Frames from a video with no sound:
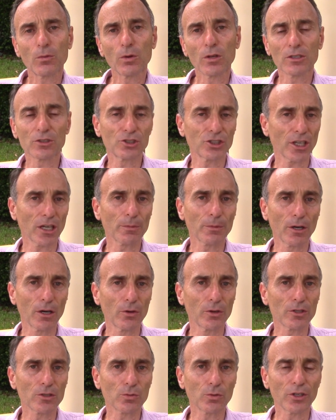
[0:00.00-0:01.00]
Well, a
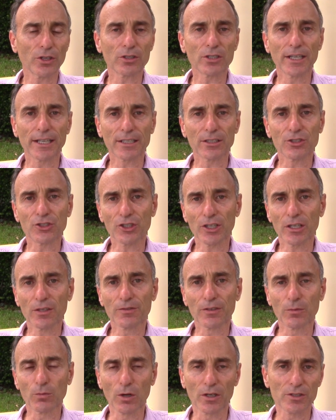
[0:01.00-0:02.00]
GMO is where you take a gene
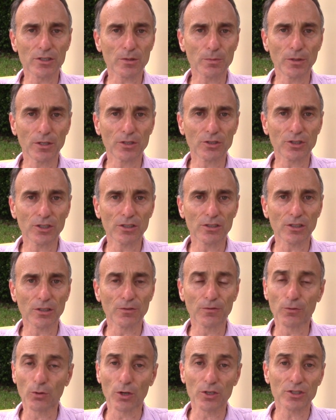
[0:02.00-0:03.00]
from one species and
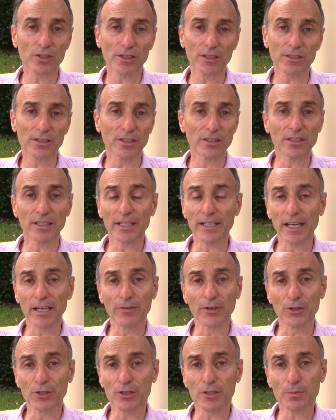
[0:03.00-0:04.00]
force it into the DNA of
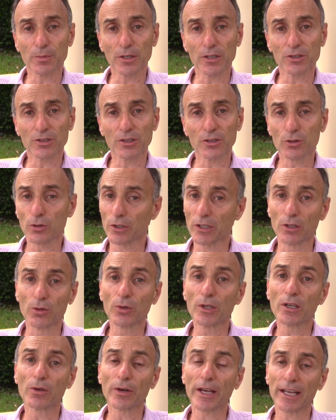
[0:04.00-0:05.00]
other species, or you
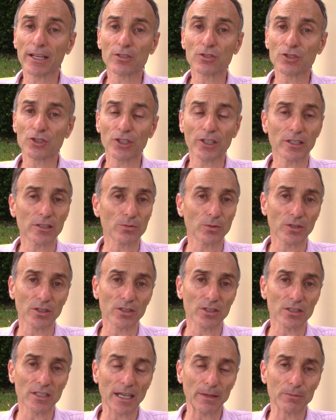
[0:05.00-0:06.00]
rearrange genes within
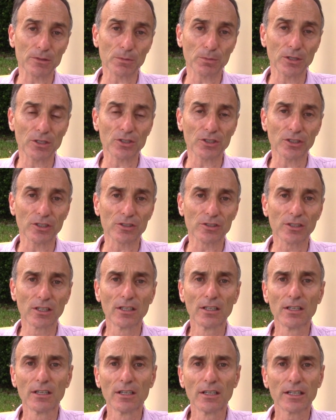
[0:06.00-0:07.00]
the same species.
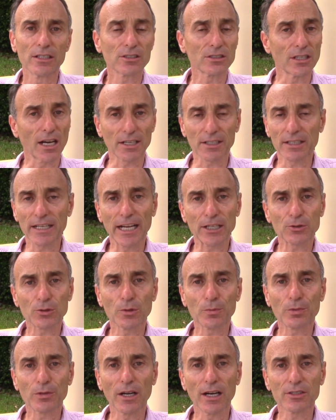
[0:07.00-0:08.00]
It's not a
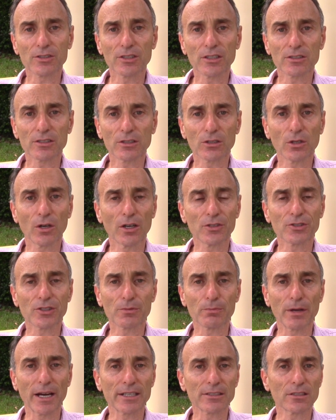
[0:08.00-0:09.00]
natural process. It causes
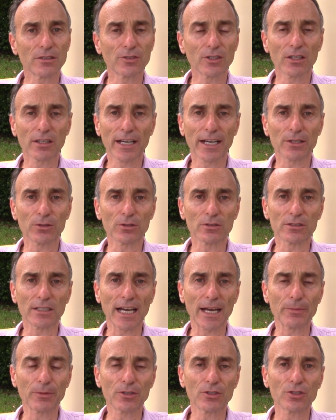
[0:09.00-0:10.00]
massive collateral
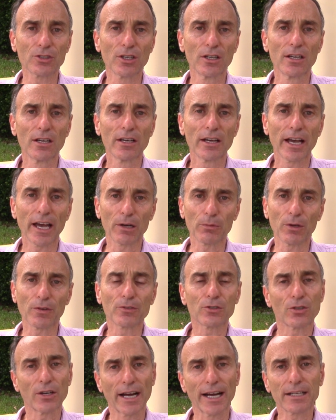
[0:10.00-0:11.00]
damage, and we've
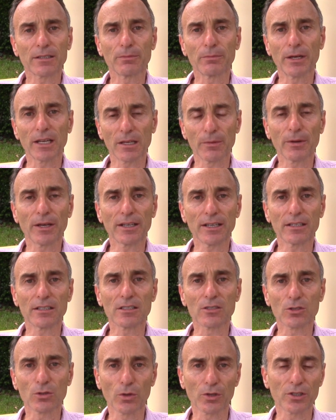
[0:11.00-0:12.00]
tracked many, many
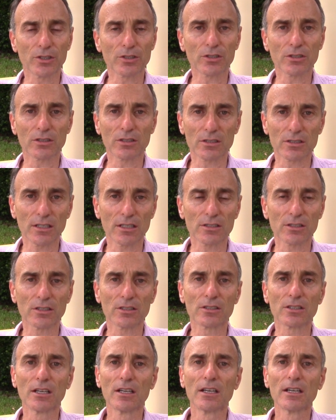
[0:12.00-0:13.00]
disorders and
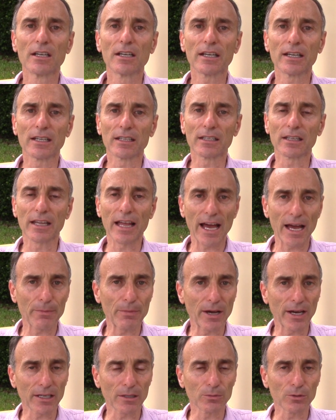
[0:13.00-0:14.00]
diseases in lab
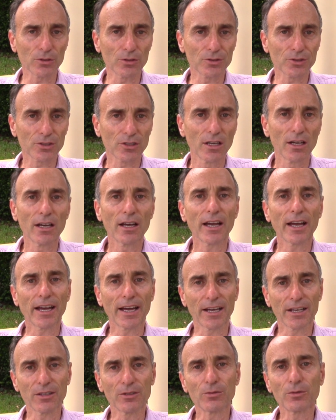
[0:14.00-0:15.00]
animals
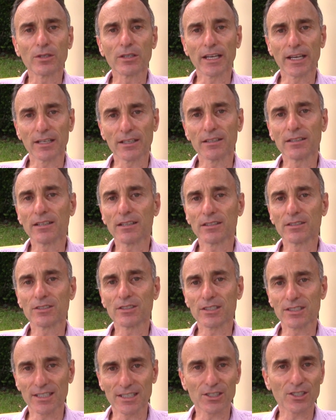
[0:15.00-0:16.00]
and related
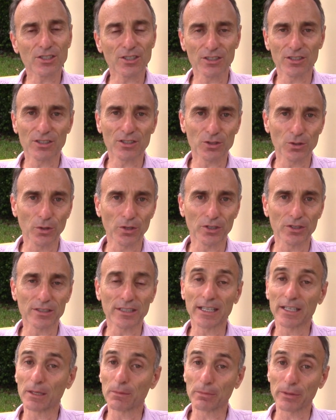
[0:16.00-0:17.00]
diseases and disorders
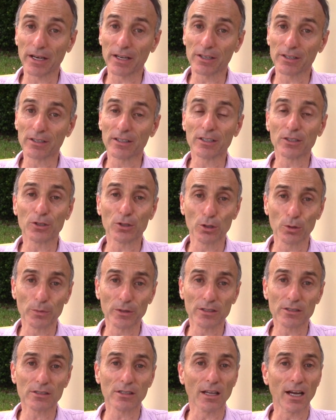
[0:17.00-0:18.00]
getting better in
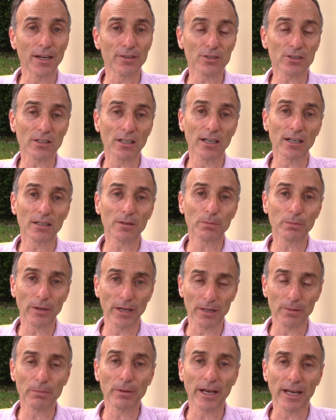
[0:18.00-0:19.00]
humans, livestock,
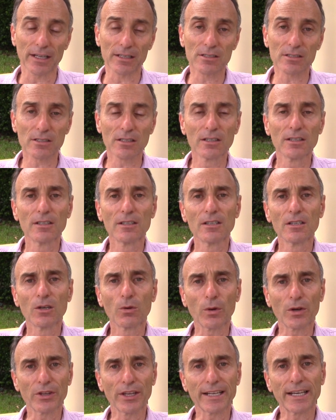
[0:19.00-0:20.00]
and pets
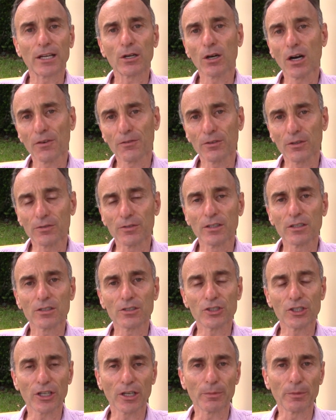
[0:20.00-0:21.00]
when they get off of
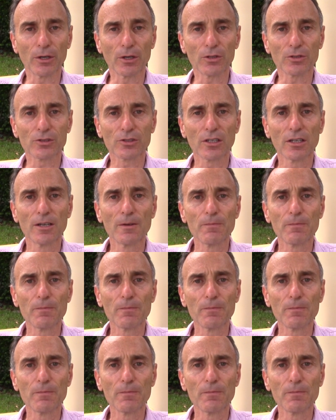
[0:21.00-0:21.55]
GMOs.